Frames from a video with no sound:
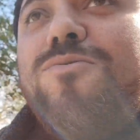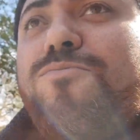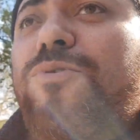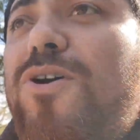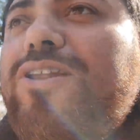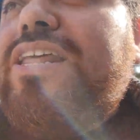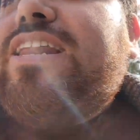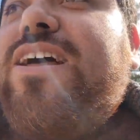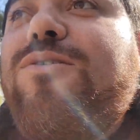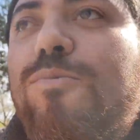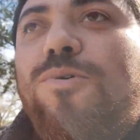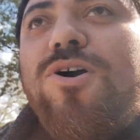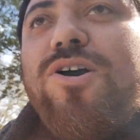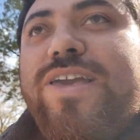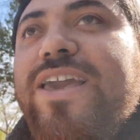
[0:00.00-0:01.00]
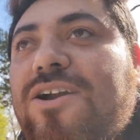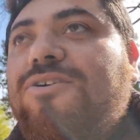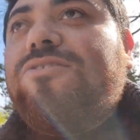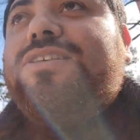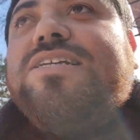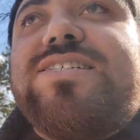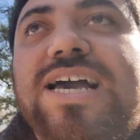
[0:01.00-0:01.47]
running and walking
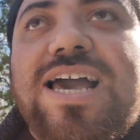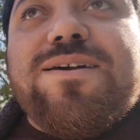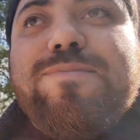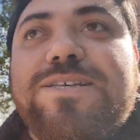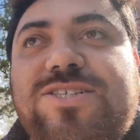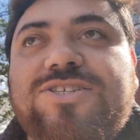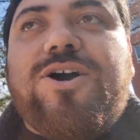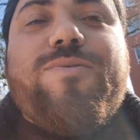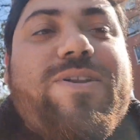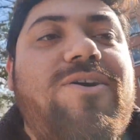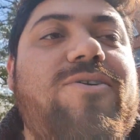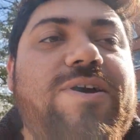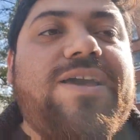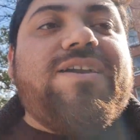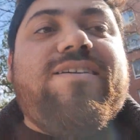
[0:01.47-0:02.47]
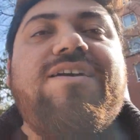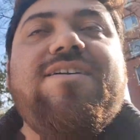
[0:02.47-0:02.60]
all the time. It's so annoying.